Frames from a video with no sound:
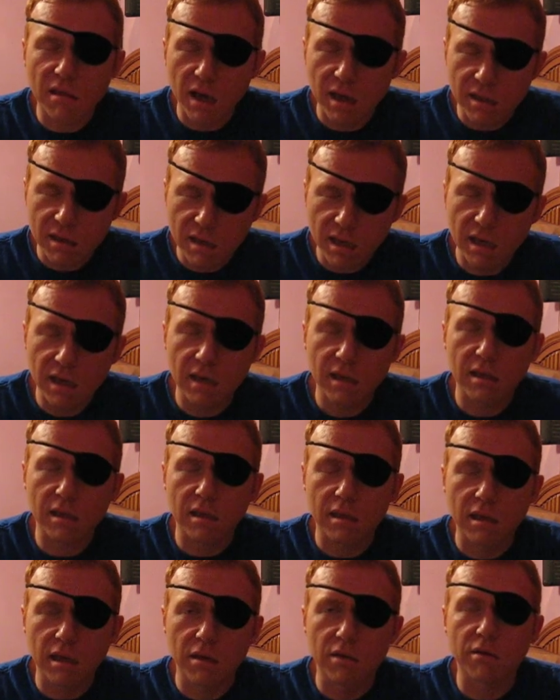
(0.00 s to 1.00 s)
think
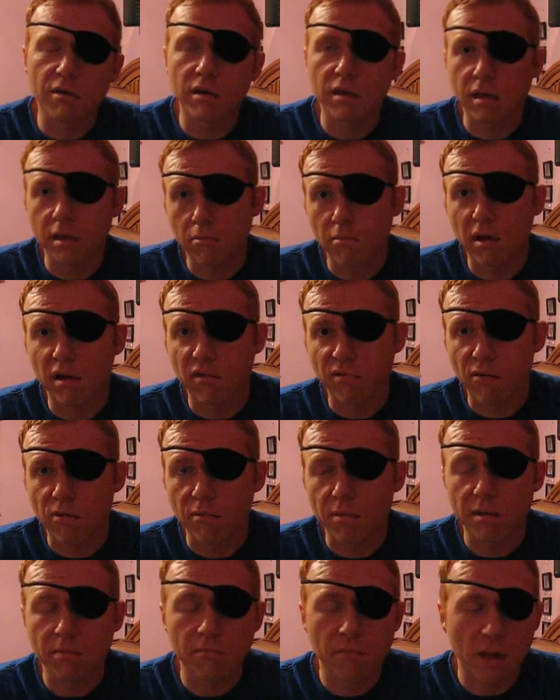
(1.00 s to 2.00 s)
that things are going to get better for
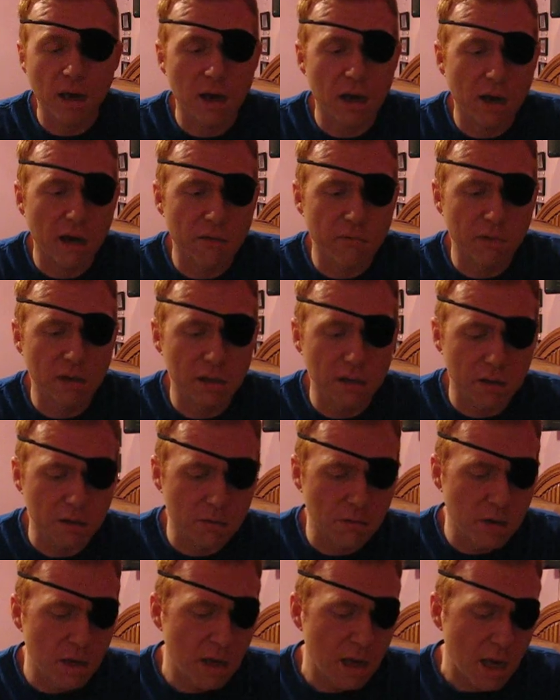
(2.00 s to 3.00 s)
me. I really
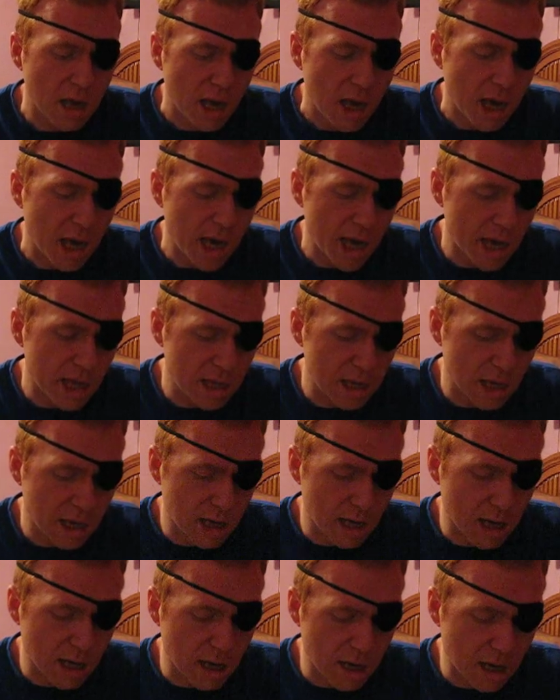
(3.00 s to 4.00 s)
do. And
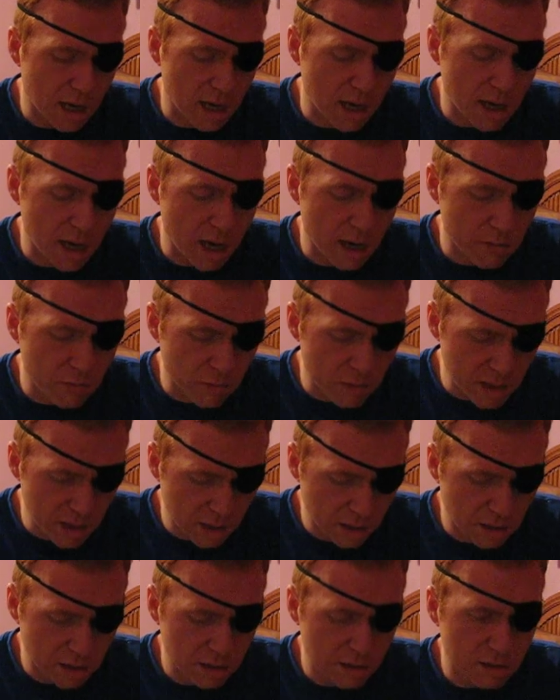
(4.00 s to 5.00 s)
I
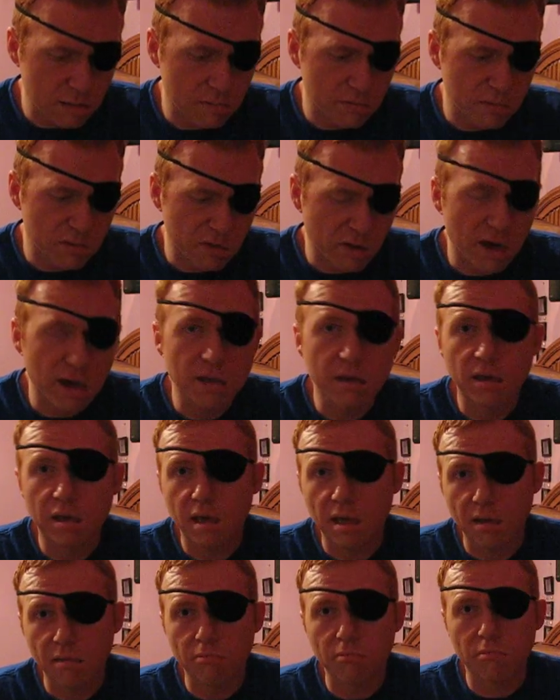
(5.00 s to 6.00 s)
will try to
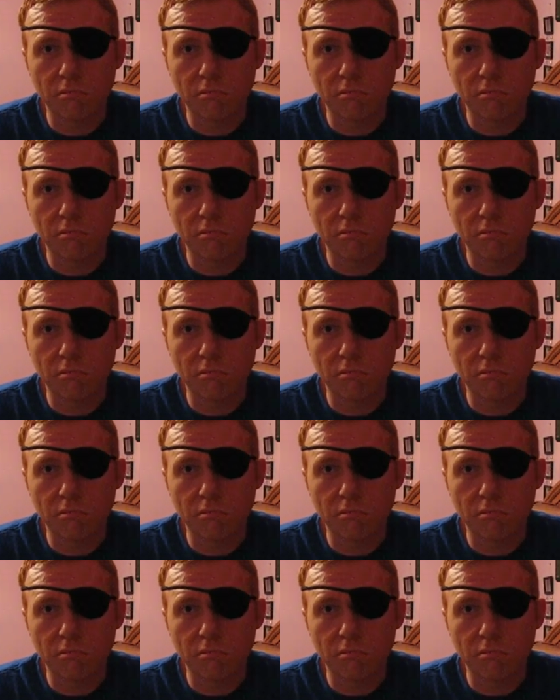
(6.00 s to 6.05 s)
keep